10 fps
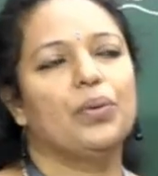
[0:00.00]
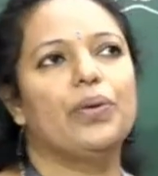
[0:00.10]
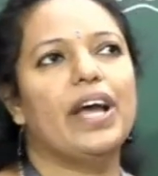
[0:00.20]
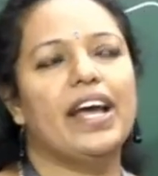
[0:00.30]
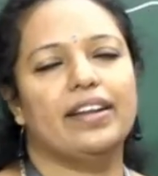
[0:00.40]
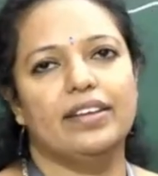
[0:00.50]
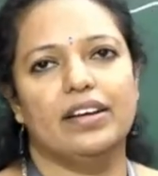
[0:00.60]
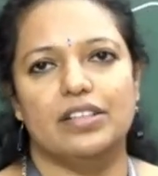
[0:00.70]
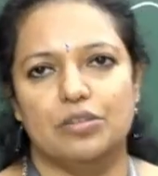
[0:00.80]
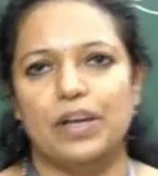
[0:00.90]
where
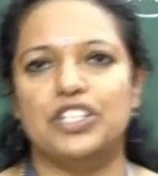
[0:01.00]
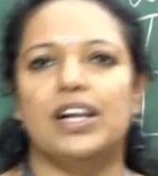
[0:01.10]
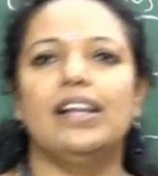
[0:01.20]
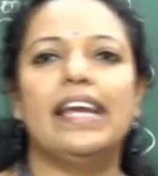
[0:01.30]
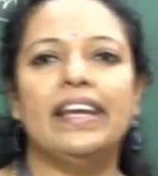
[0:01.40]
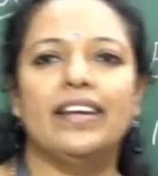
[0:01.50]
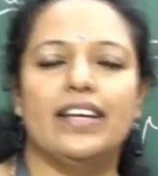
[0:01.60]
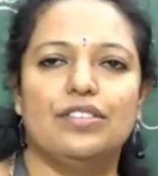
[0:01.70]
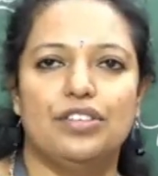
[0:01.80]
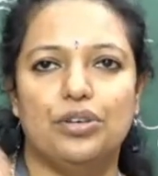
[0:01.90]
the special
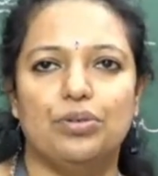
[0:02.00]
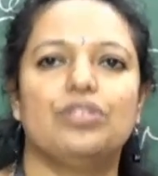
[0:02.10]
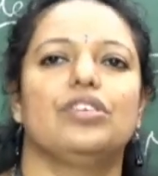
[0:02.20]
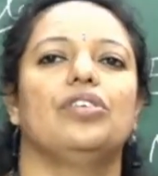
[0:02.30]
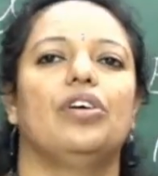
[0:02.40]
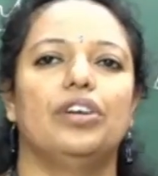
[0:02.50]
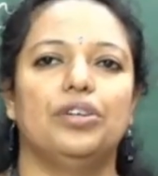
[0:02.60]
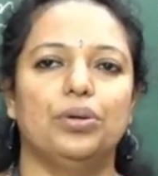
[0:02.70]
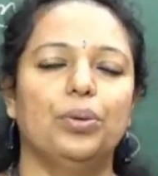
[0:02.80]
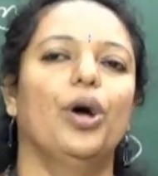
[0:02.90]
ink is used in
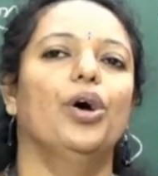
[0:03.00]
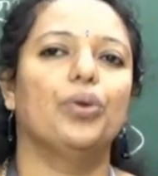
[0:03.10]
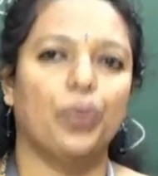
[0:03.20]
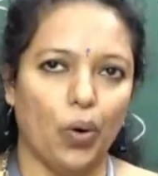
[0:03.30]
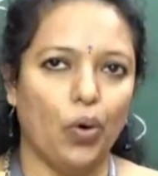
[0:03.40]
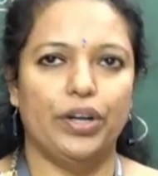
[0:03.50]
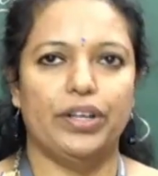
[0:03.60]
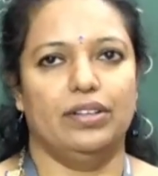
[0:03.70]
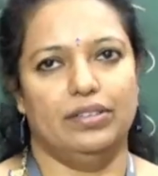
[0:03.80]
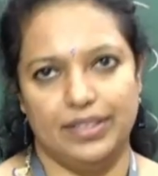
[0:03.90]
order to
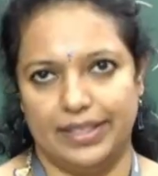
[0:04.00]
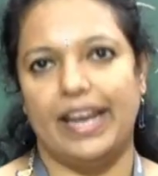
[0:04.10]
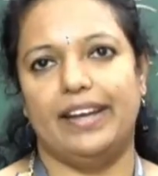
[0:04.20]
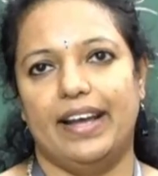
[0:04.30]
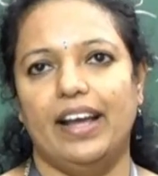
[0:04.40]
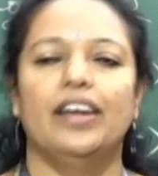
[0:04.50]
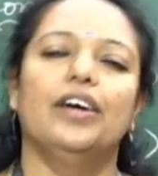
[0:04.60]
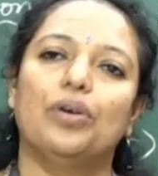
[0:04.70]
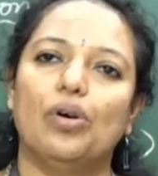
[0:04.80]
code the data.